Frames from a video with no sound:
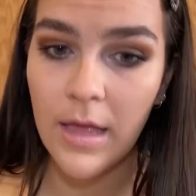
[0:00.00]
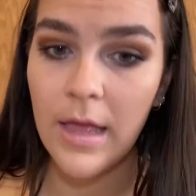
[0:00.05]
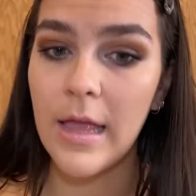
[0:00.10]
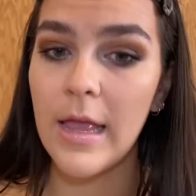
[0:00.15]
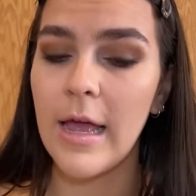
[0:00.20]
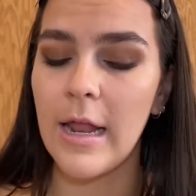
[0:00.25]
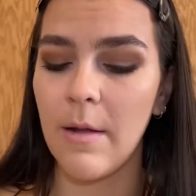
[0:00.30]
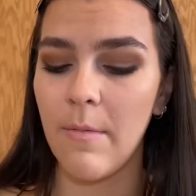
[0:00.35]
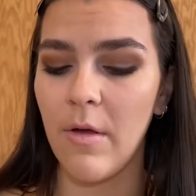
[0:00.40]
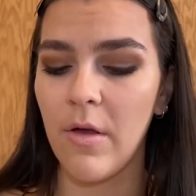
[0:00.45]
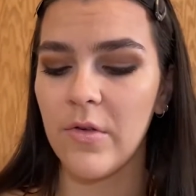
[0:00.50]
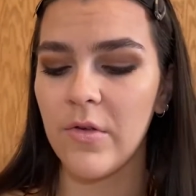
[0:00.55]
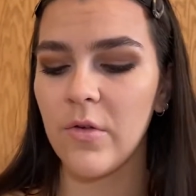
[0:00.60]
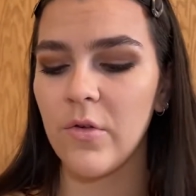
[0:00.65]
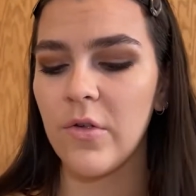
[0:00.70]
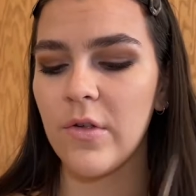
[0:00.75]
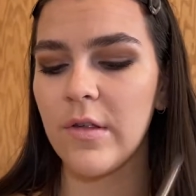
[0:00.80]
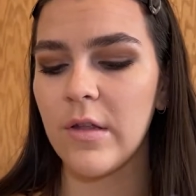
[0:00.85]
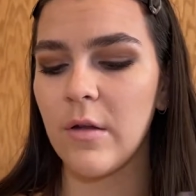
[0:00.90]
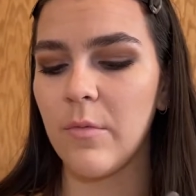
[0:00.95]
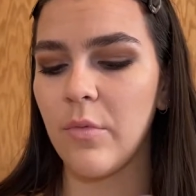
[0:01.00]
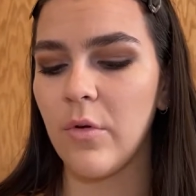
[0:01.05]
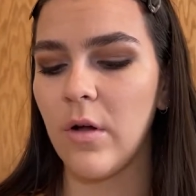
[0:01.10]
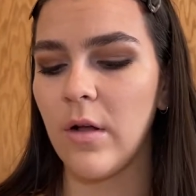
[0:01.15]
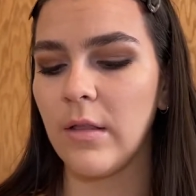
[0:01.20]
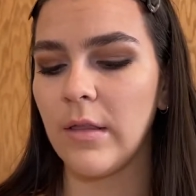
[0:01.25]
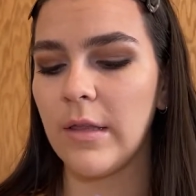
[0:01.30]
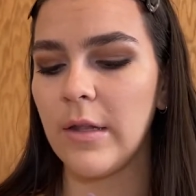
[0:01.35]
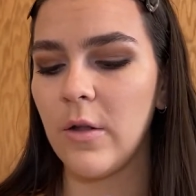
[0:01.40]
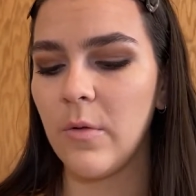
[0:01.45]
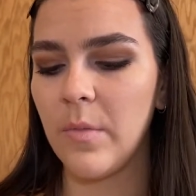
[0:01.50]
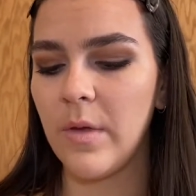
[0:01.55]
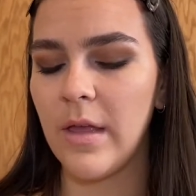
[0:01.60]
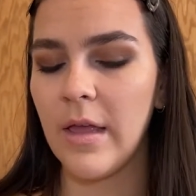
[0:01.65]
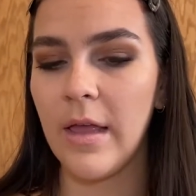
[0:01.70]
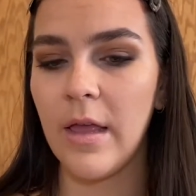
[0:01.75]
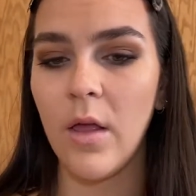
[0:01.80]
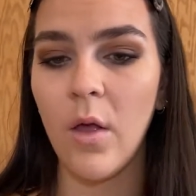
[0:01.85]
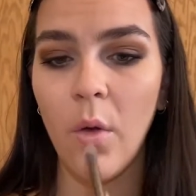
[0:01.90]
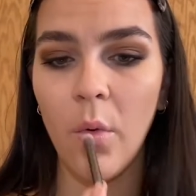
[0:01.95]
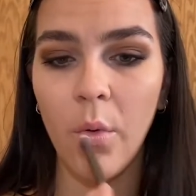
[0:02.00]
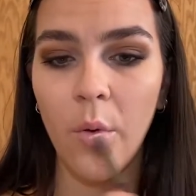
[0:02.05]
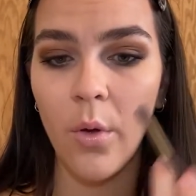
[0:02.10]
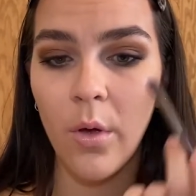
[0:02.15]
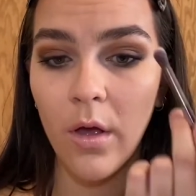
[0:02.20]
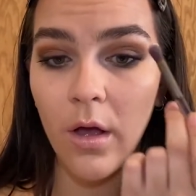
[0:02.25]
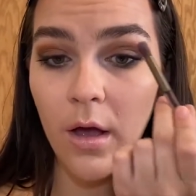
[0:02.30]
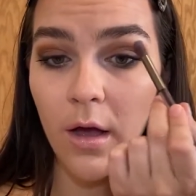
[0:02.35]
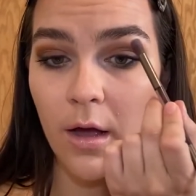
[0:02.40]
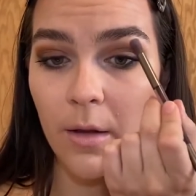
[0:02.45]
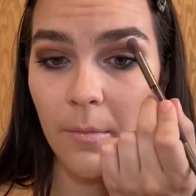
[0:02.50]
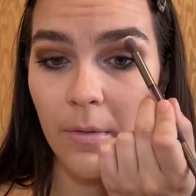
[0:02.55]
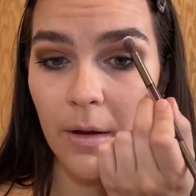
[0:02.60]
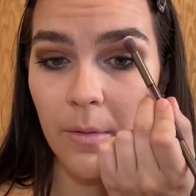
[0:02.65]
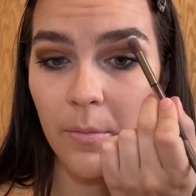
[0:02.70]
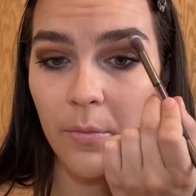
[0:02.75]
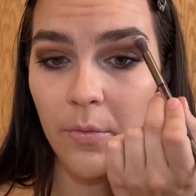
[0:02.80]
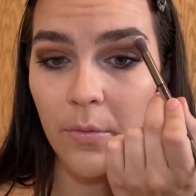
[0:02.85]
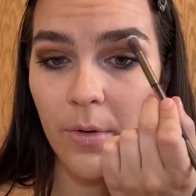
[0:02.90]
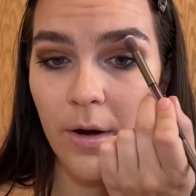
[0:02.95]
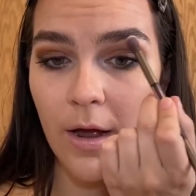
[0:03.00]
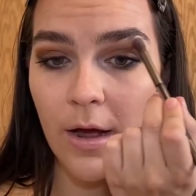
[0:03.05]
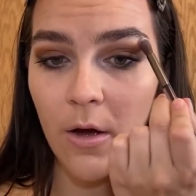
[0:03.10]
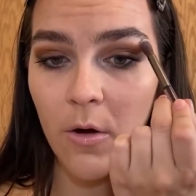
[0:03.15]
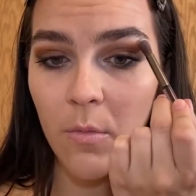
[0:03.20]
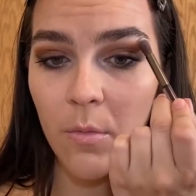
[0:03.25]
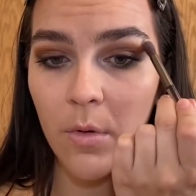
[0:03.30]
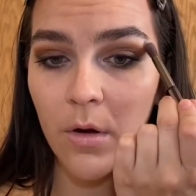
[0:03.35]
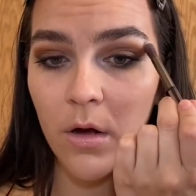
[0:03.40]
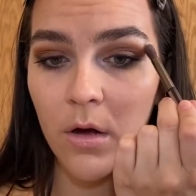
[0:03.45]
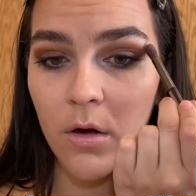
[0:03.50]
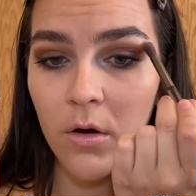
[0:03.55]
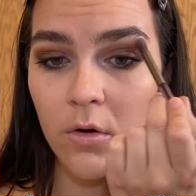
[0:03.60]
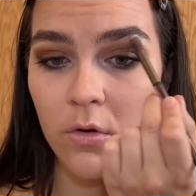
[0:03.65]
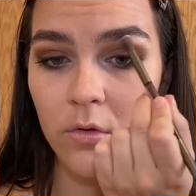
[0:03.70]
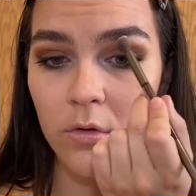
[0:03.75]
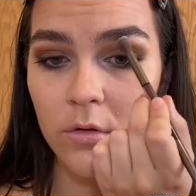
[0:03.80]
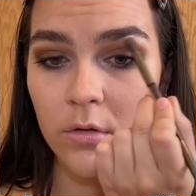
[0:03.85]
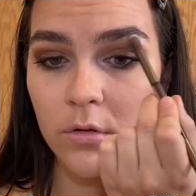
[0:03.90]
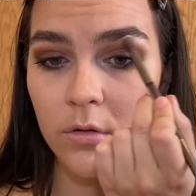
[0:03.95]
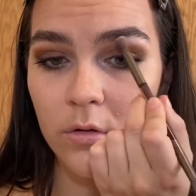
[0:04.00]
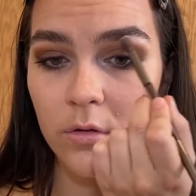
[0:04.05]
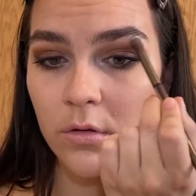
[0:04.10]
And I'm also just going to put a little bit on my brow bone,